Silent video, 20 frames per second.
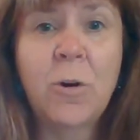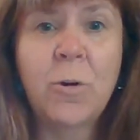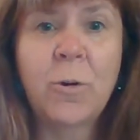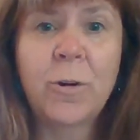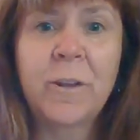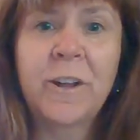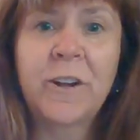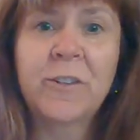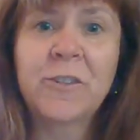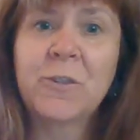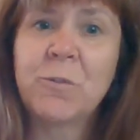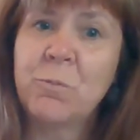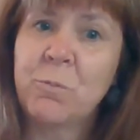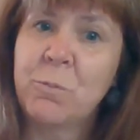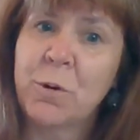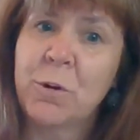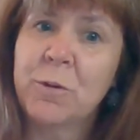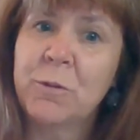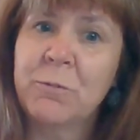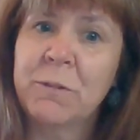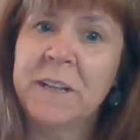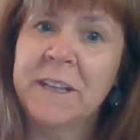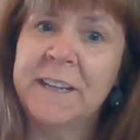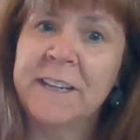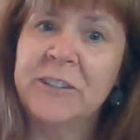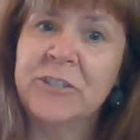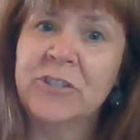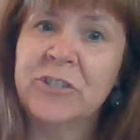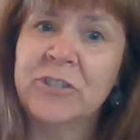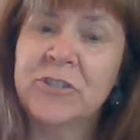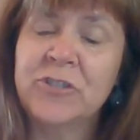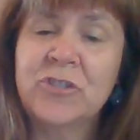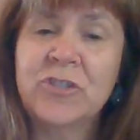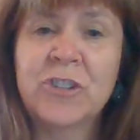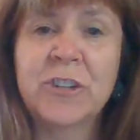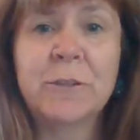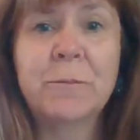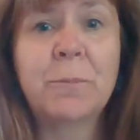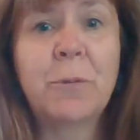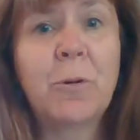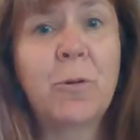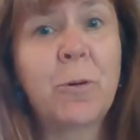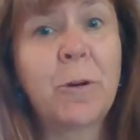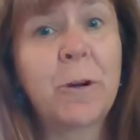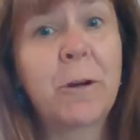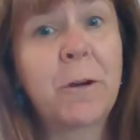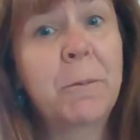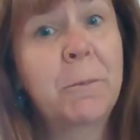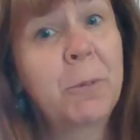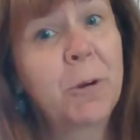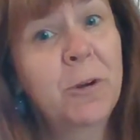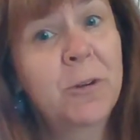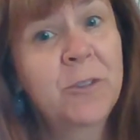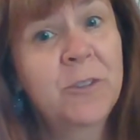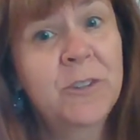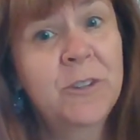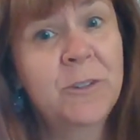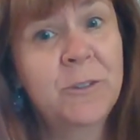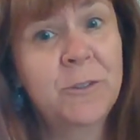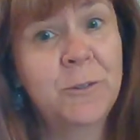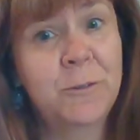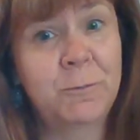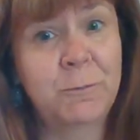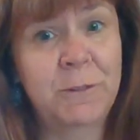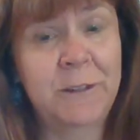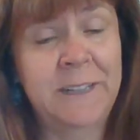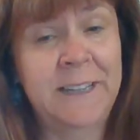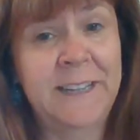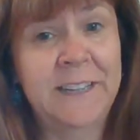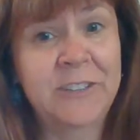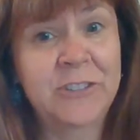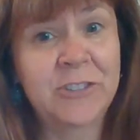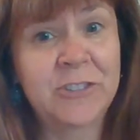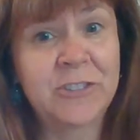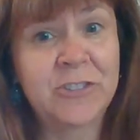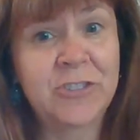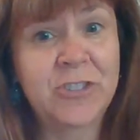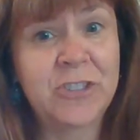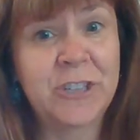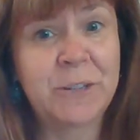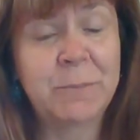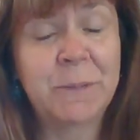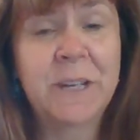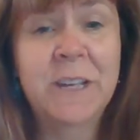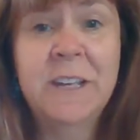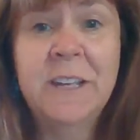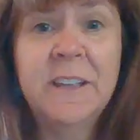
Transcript: or there's a work relationship or a personal relationship